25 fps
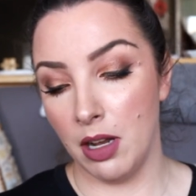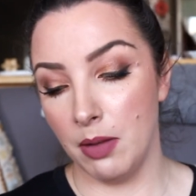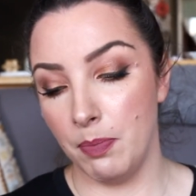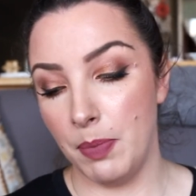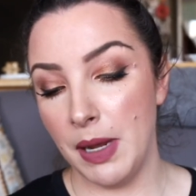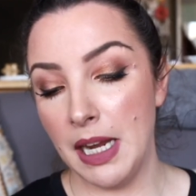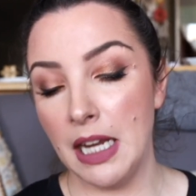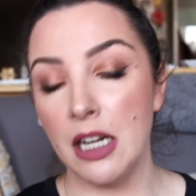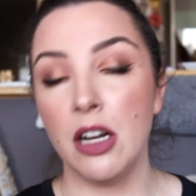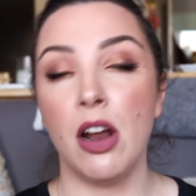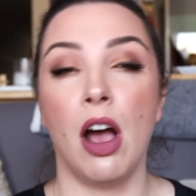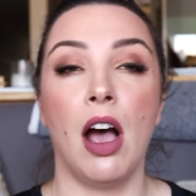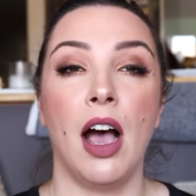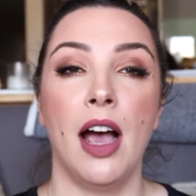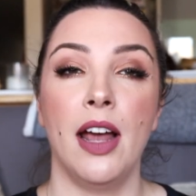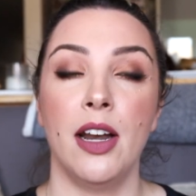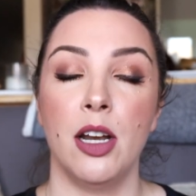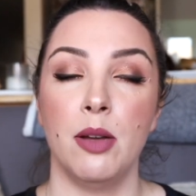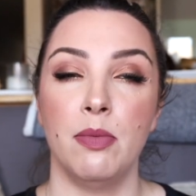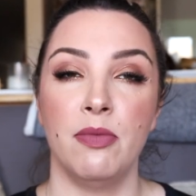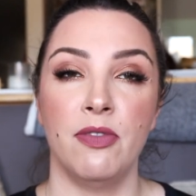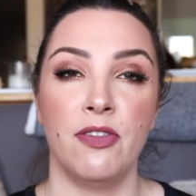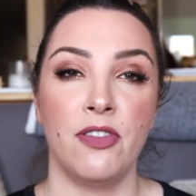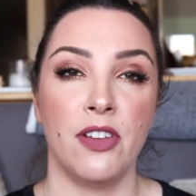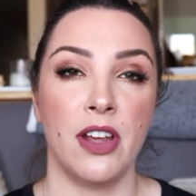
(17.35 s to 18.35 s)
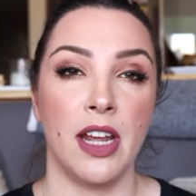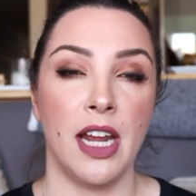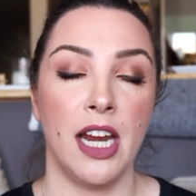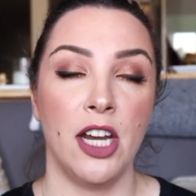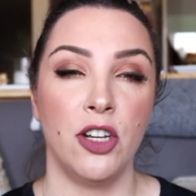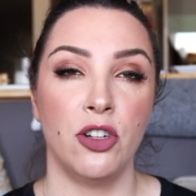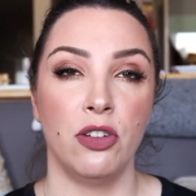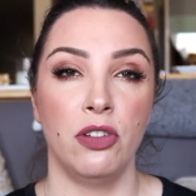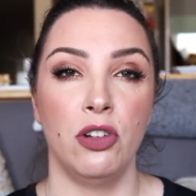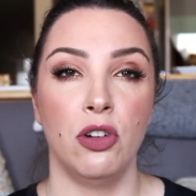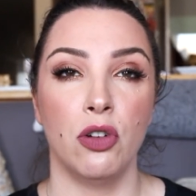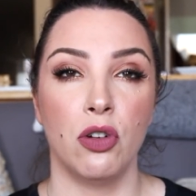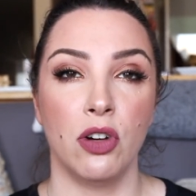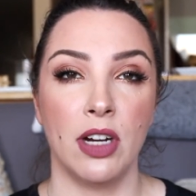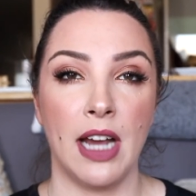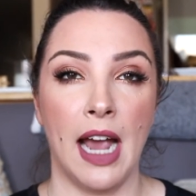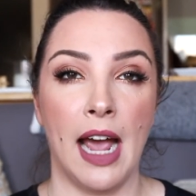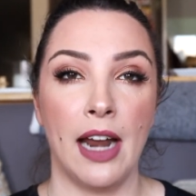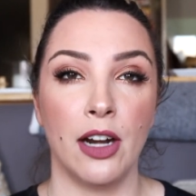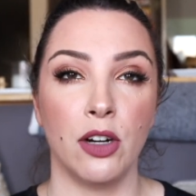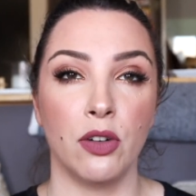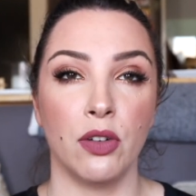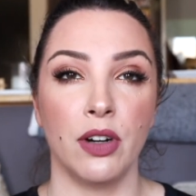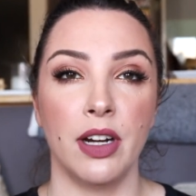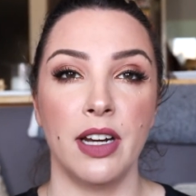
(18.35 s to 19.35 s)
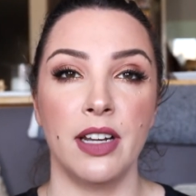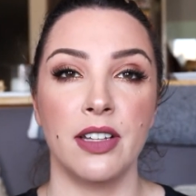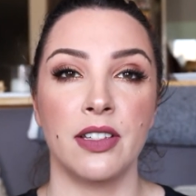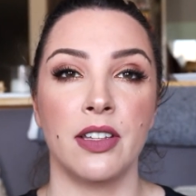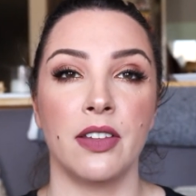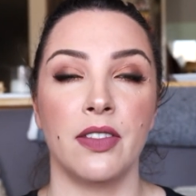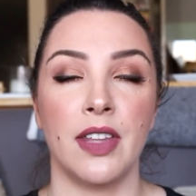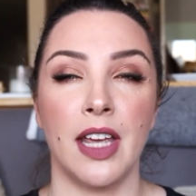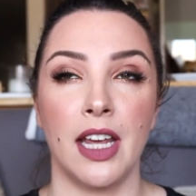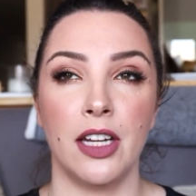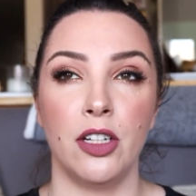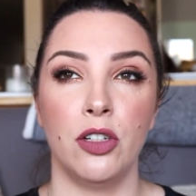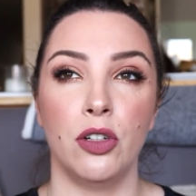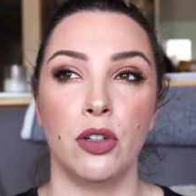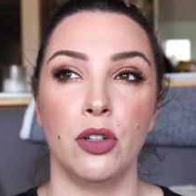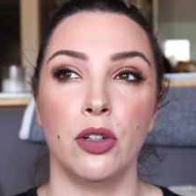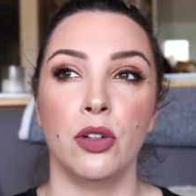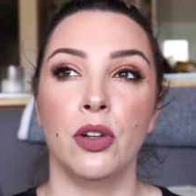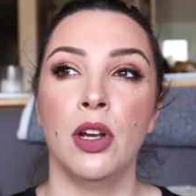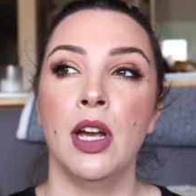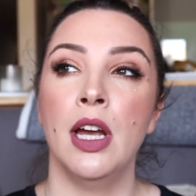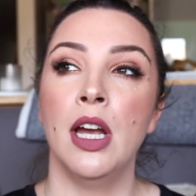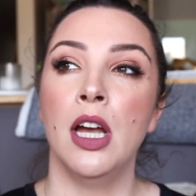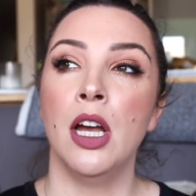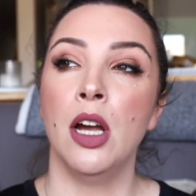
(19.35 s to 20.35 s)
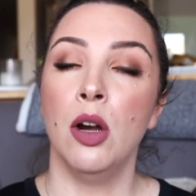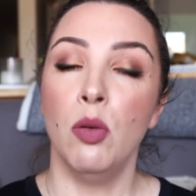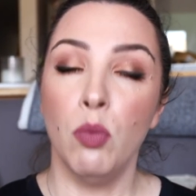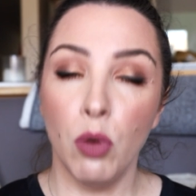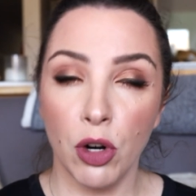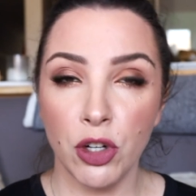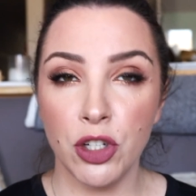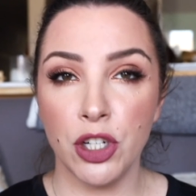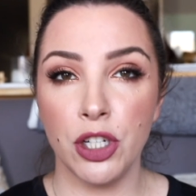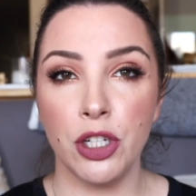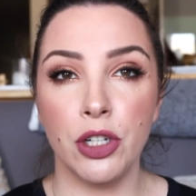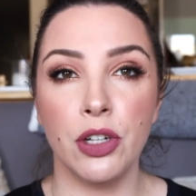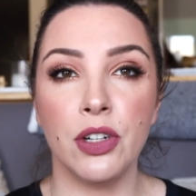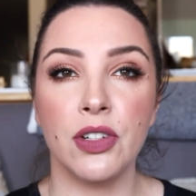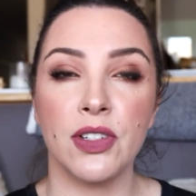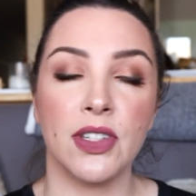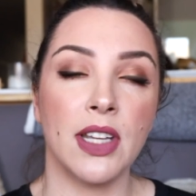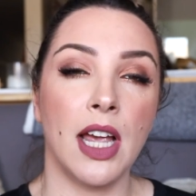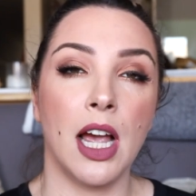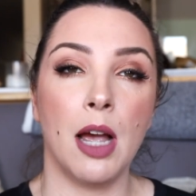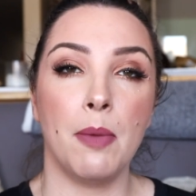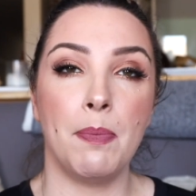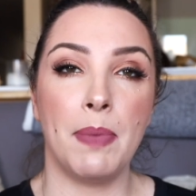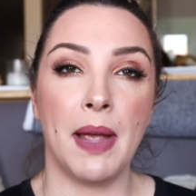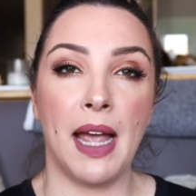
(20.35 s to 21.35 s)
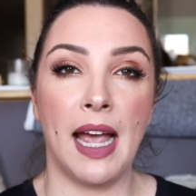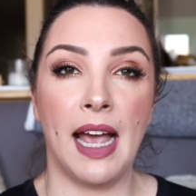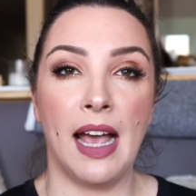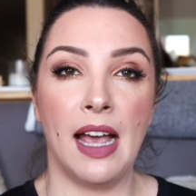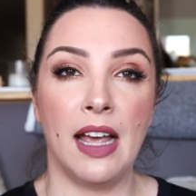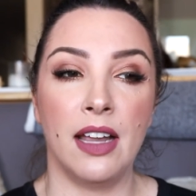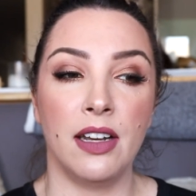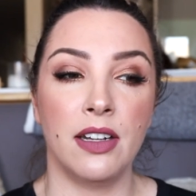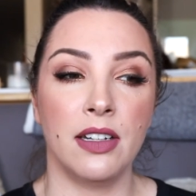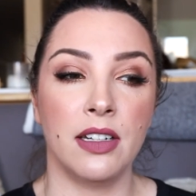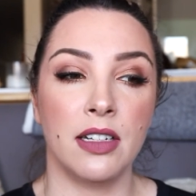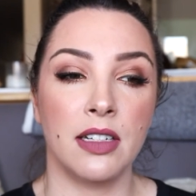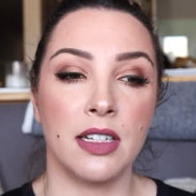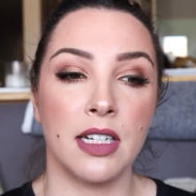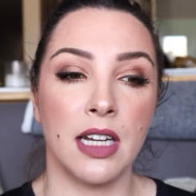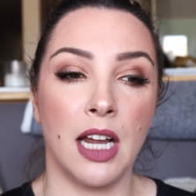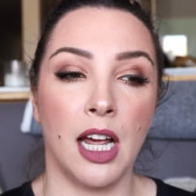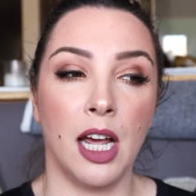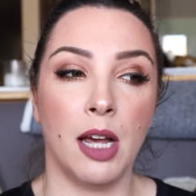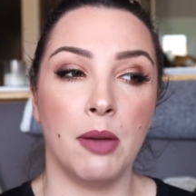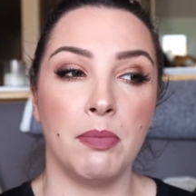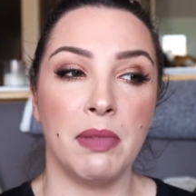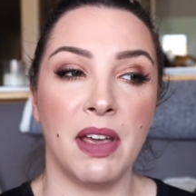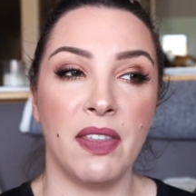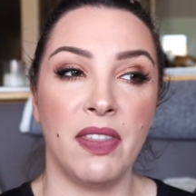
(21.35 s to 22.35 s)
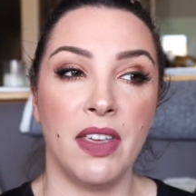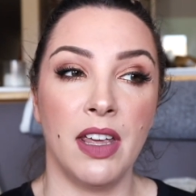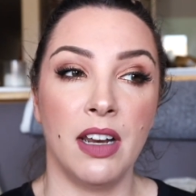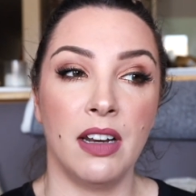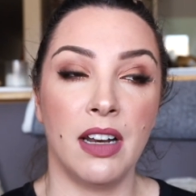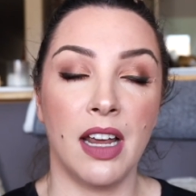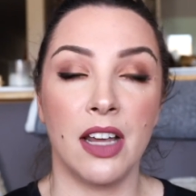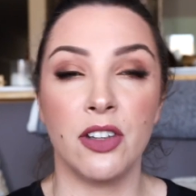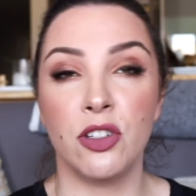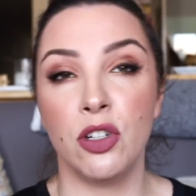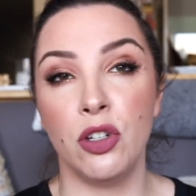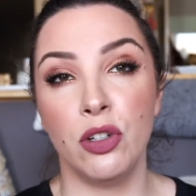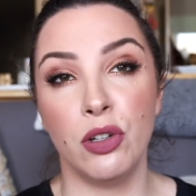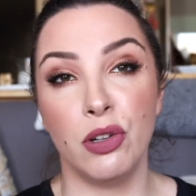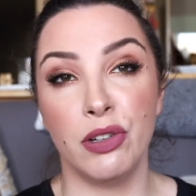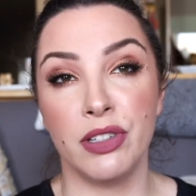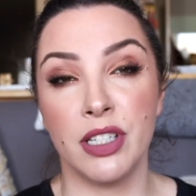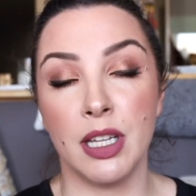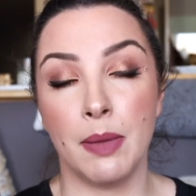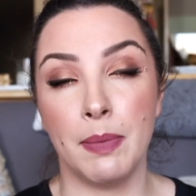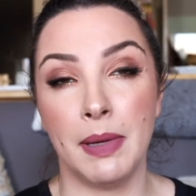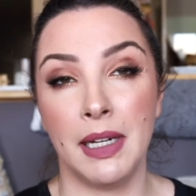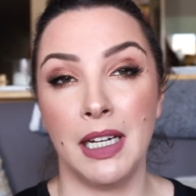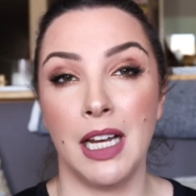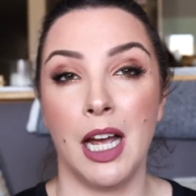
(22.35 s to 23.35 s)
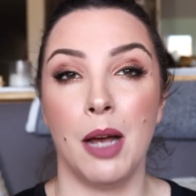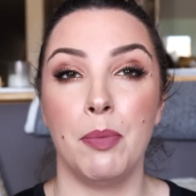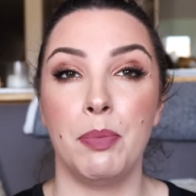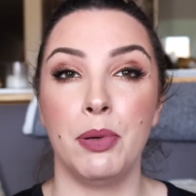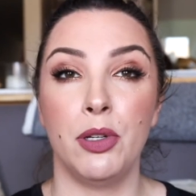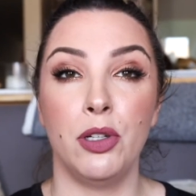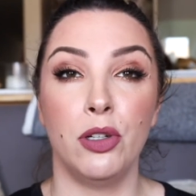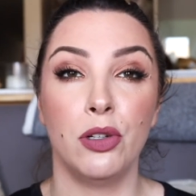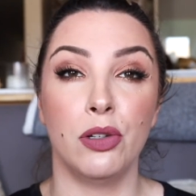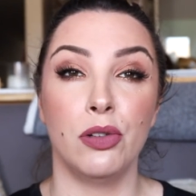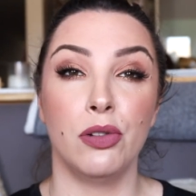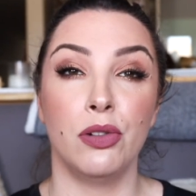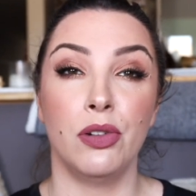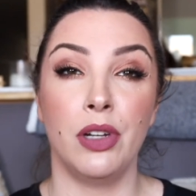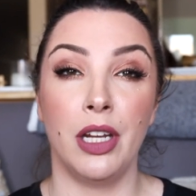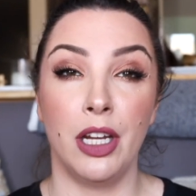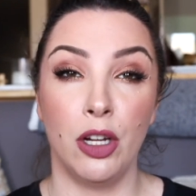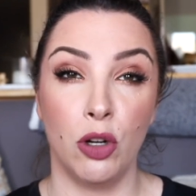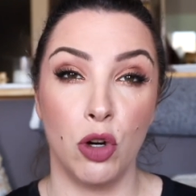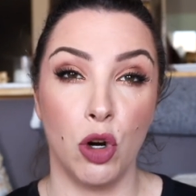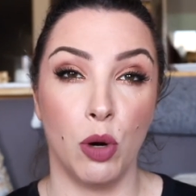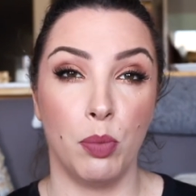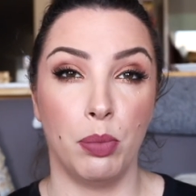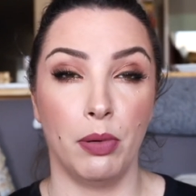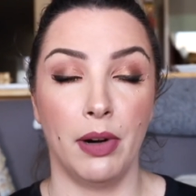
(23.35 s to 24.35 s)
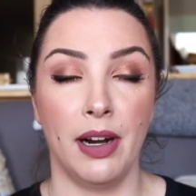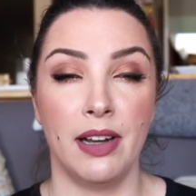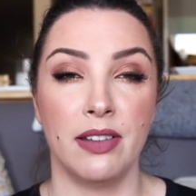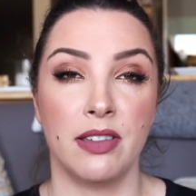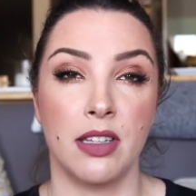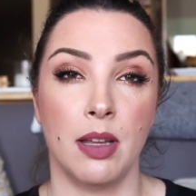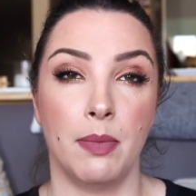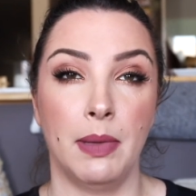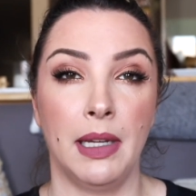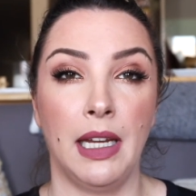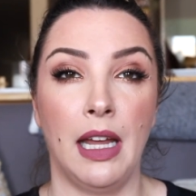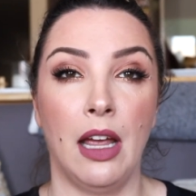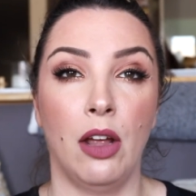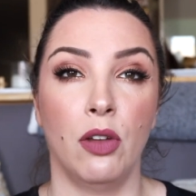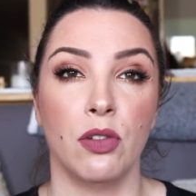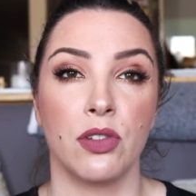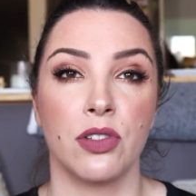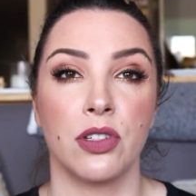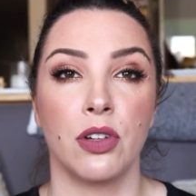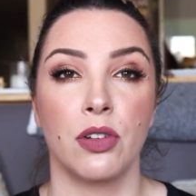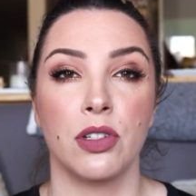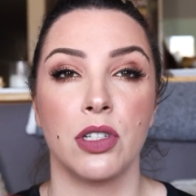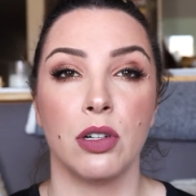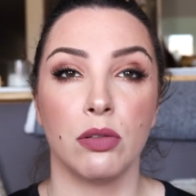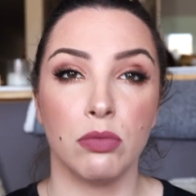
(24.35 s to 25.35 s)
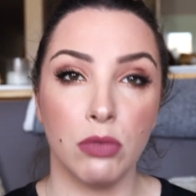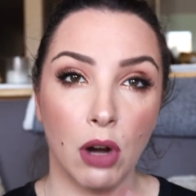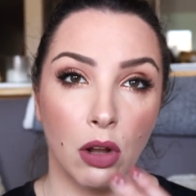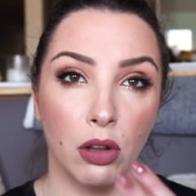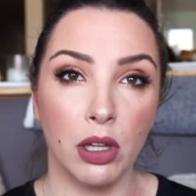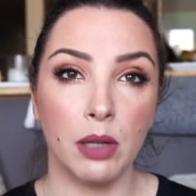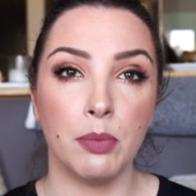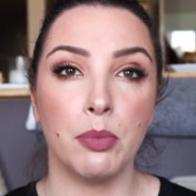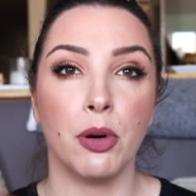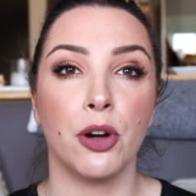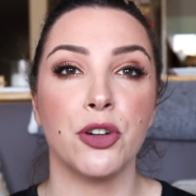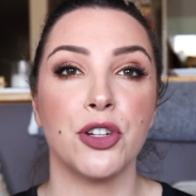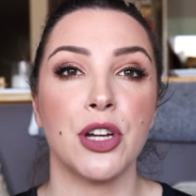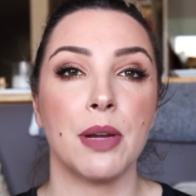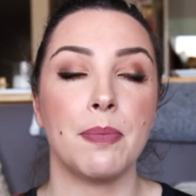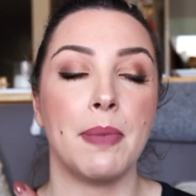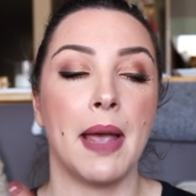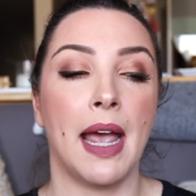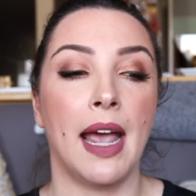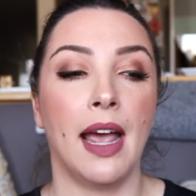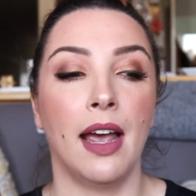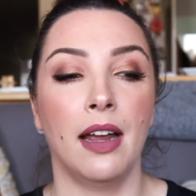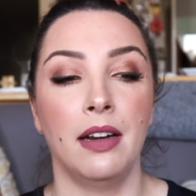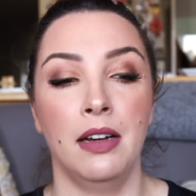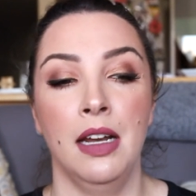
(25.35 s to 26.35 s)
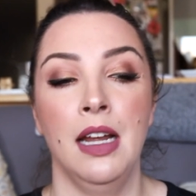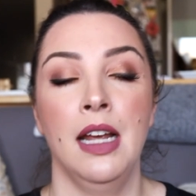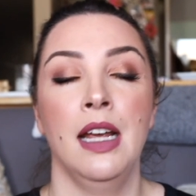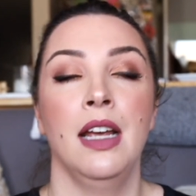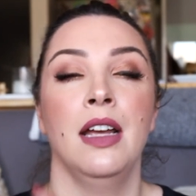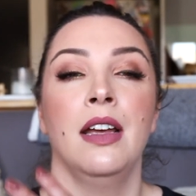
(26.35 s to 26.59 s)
pick an item for each of your categories that you want to use up, and um, then as you use something up, you incorporate something else. So it's a rolling Project Pan.